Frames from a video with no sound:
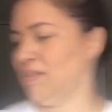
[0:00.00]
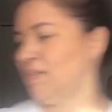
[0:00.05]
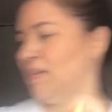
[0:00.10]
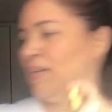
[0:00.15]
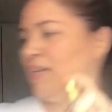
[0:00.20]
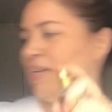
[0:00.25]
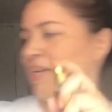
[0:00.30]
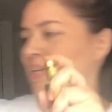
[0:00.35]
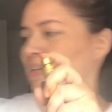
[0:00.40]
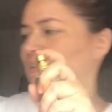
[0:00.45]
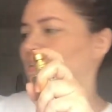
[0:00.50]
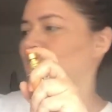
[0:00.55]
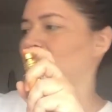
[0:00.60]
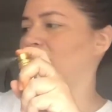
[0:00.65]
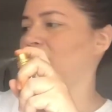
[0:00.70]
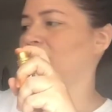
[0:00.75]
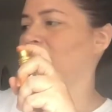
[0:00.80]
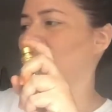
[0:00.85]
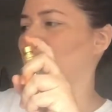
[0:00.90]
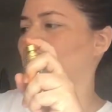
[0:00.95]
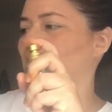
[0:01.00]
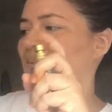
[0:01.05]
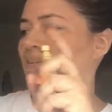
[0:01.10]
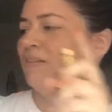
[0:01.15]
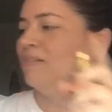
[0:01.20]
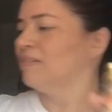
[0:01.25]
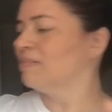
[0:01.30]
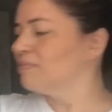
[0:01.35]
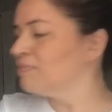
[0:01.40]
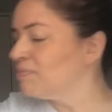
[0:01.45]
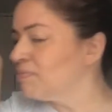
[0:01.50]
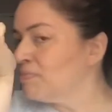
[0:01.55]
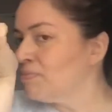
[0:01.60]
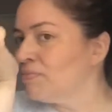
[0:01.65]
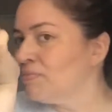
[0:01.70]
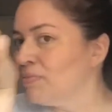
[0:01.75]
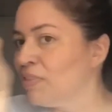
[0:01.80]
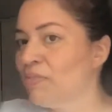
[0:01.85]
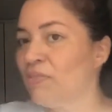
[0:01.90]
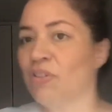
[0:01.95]
Okay.
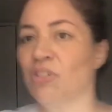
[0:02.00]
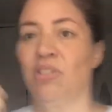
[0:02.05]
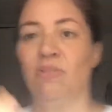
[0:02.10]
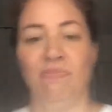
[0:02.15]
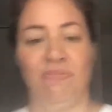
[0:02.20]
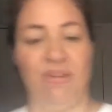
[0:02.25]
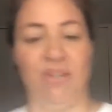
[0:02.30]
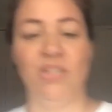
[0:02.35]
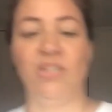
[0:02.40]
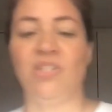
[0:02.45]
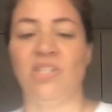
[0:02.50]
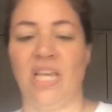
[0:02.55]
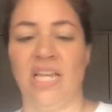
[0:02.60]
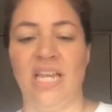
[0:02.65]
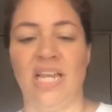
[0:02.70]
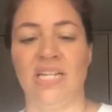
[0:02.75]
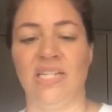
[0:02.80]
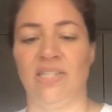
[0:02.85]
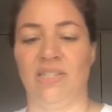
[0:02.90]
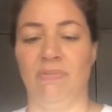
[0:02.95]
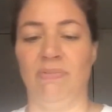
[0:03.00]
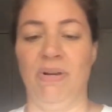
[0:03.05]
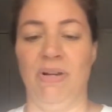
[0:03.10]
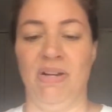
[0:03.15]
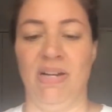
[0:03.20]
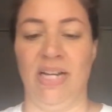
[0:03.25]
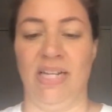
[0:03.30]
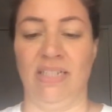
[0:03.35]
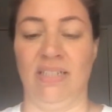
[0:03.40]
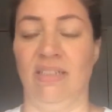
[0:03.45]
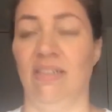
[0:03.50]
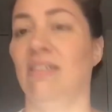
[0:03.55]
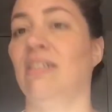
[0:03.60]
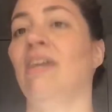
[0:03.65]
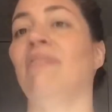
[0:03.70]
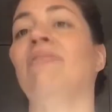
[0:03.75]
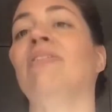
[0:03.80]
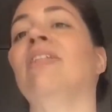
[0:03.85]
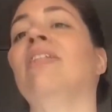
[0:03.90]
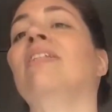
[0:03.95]
First impressions I get is the pine,
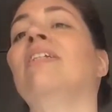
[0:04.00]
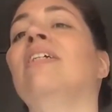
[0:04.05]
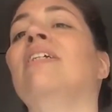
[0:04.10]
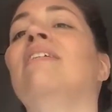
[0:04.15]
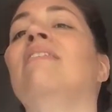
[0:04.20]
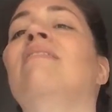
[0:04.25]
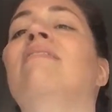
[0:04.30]
definitely,